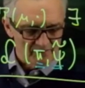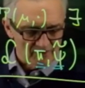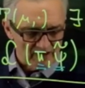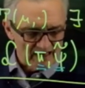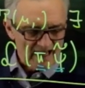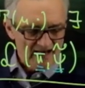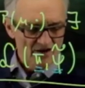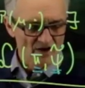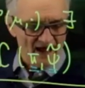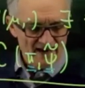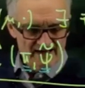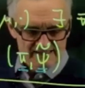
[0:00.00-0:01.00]
yellow
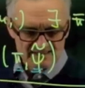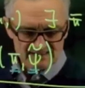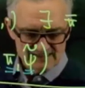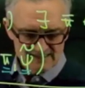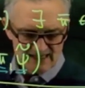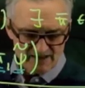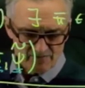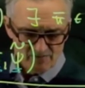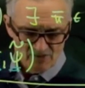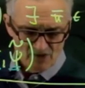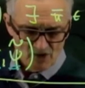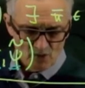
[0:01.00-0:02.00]
line is the same,
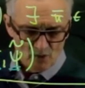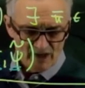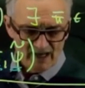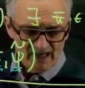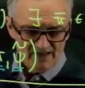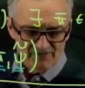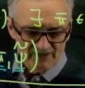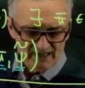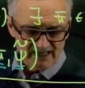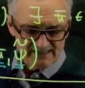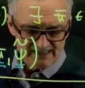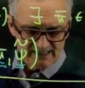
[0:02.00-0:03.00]
we leave it
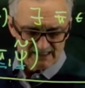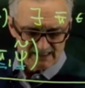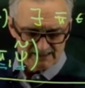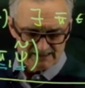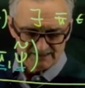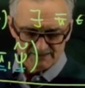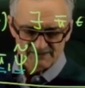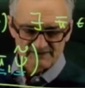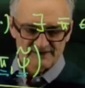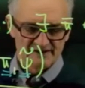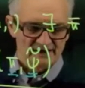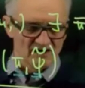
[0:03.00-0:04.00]
as it is.
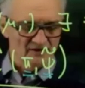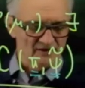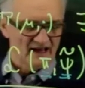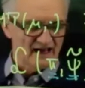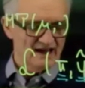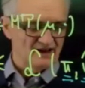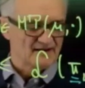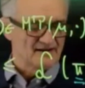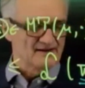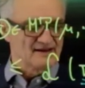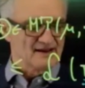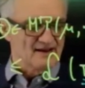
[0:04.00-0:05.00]
Okay.
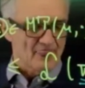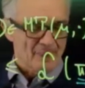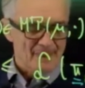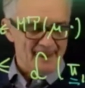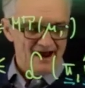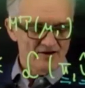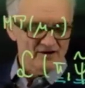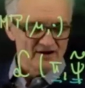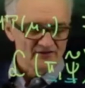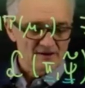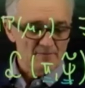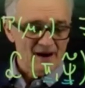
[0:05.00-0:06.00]
Now,
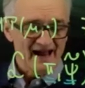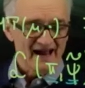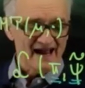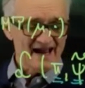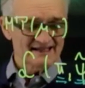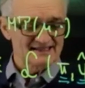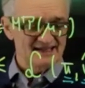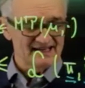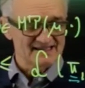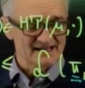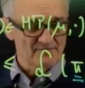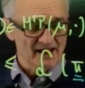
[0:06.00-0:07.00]
if the pi x
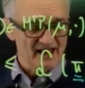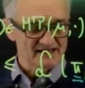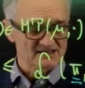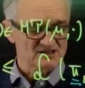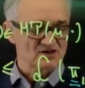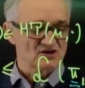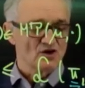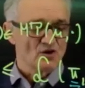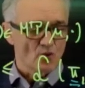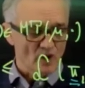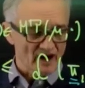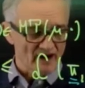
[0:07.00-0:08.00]
has a mass
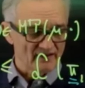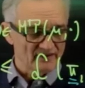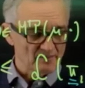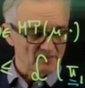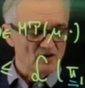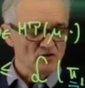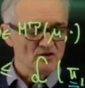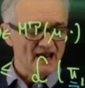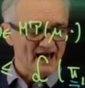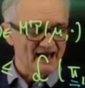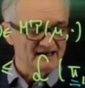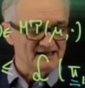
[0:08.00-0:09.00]
where the blue
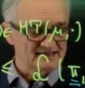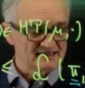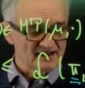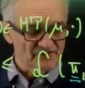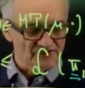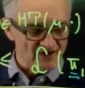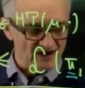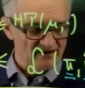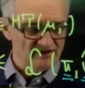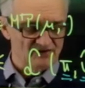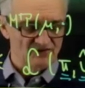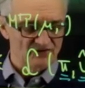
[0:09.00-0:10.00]
line is
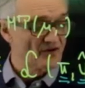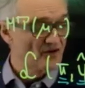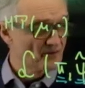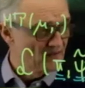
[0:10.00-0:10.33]
different from